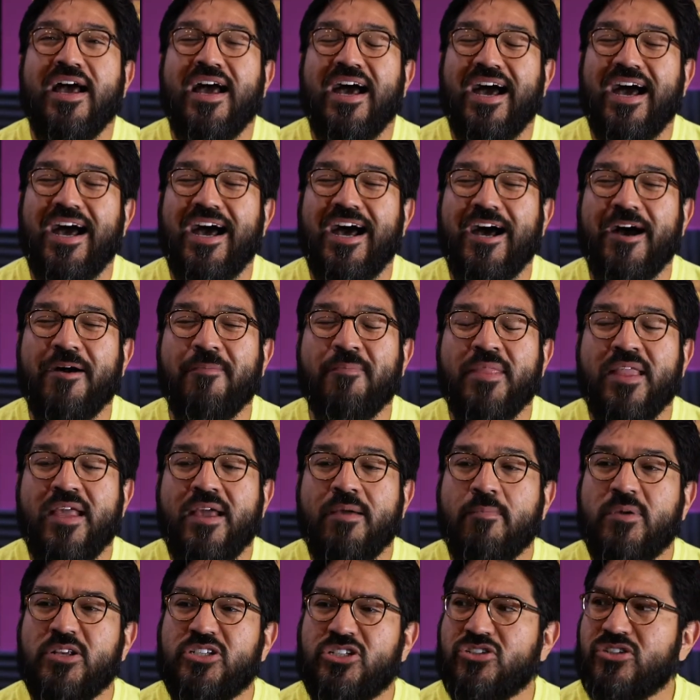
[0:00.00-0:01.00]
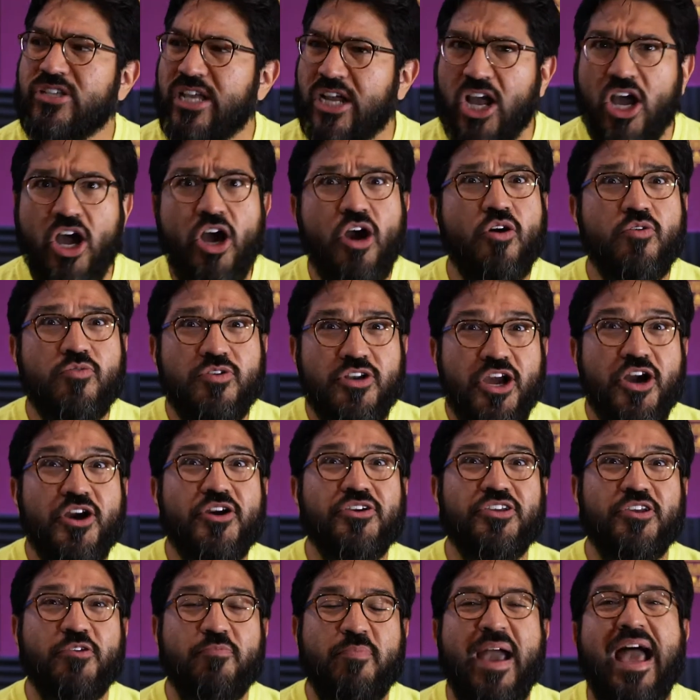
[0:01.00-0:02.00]
But she was like, "Oh no,
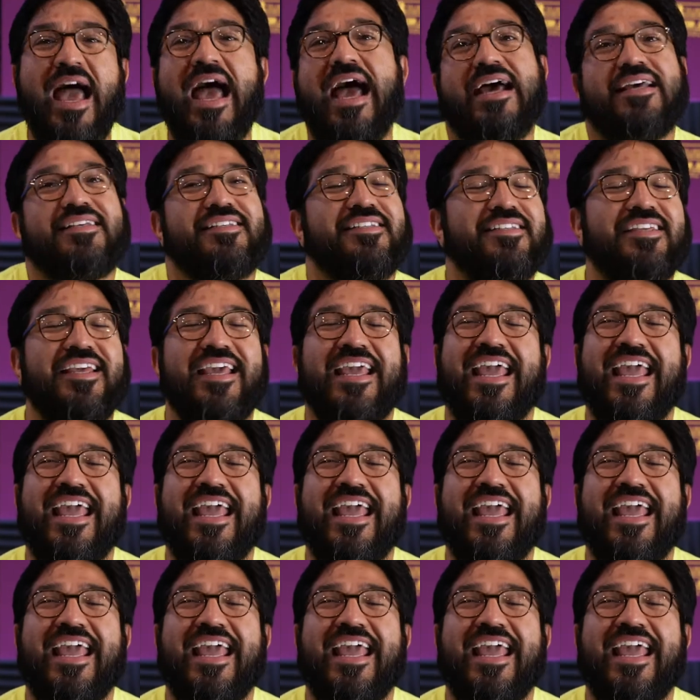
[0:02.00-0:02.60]
you passed."